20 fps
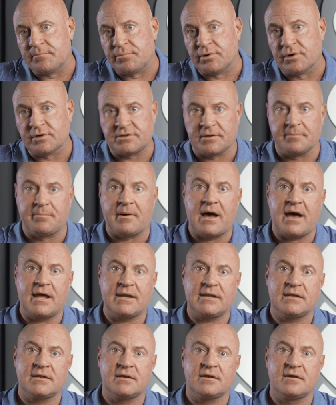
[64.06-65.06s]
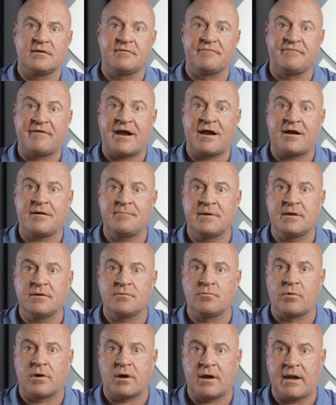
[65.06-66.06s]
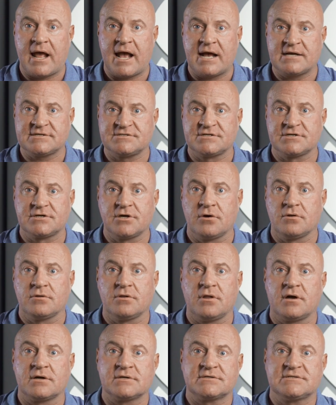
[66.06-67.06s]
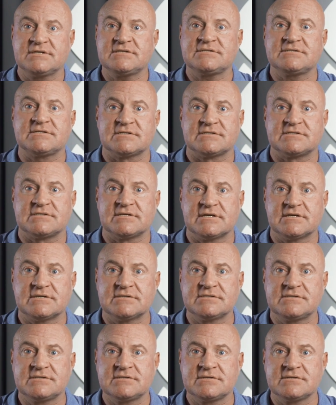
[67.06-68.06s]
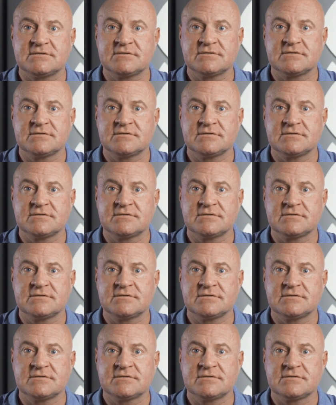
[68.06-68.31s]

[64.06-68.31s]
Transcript: put the body in an environment where it has to go long distances,